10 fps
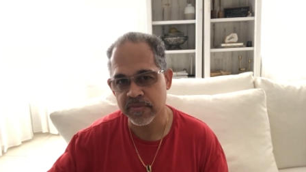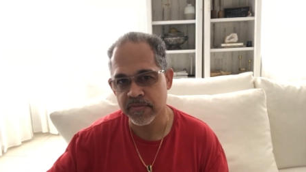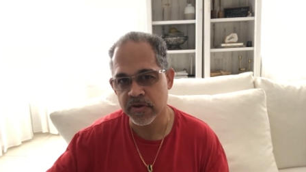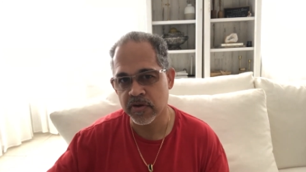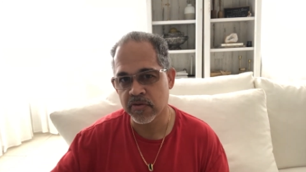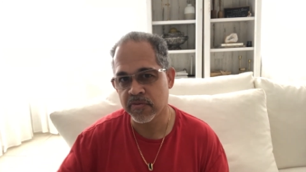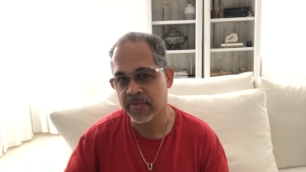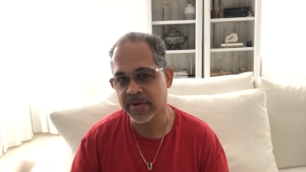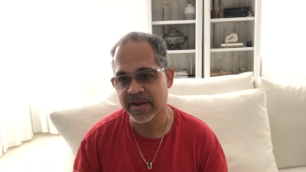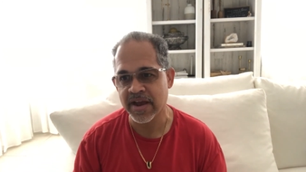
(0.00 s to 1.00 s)
You know,
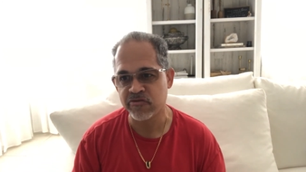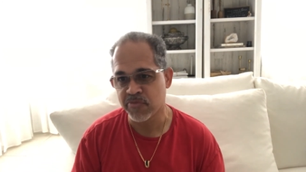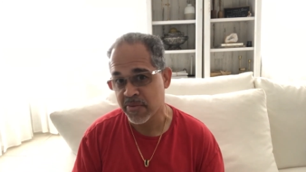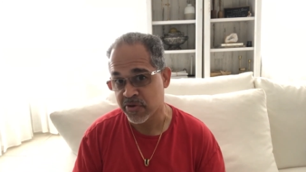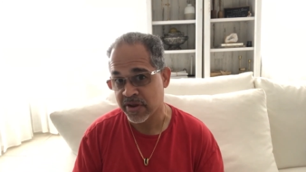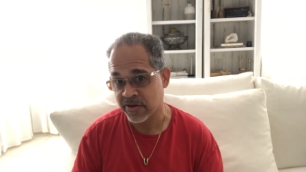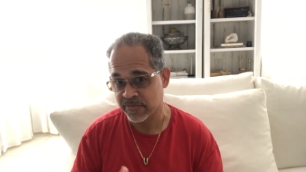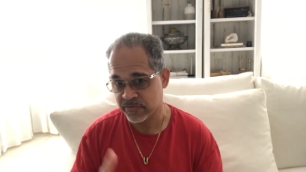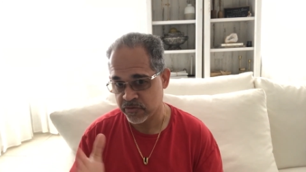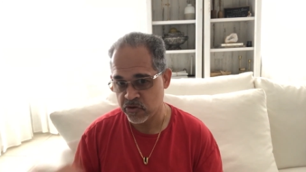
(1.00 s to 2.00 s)
guys, remember now,
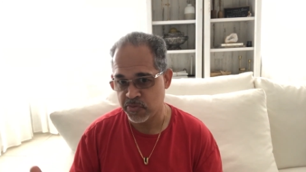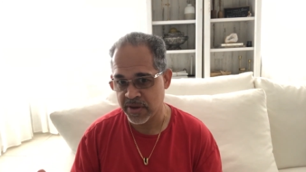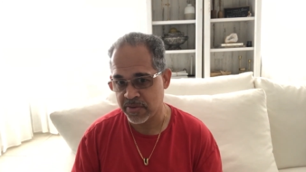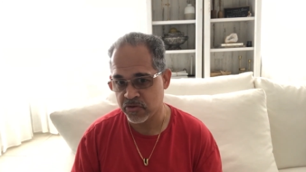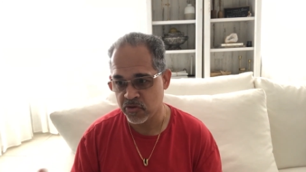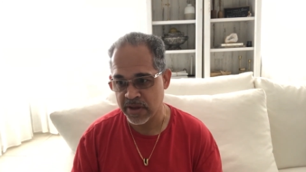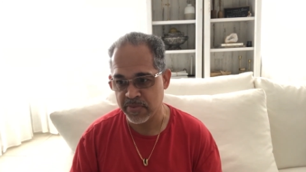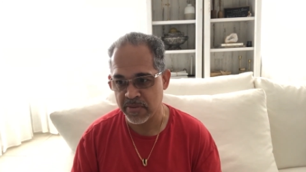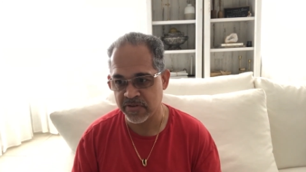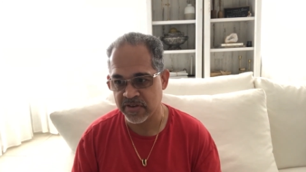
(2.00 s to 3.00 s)
two late
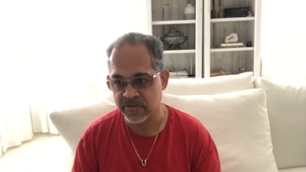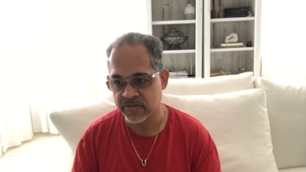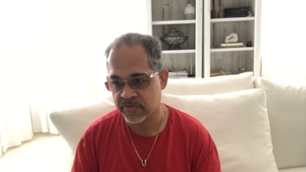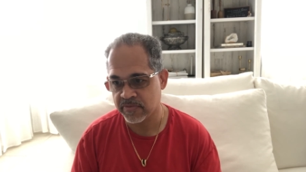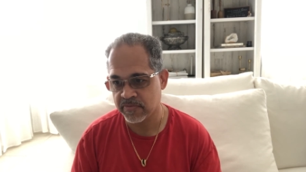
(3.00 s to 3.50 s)
payments, that's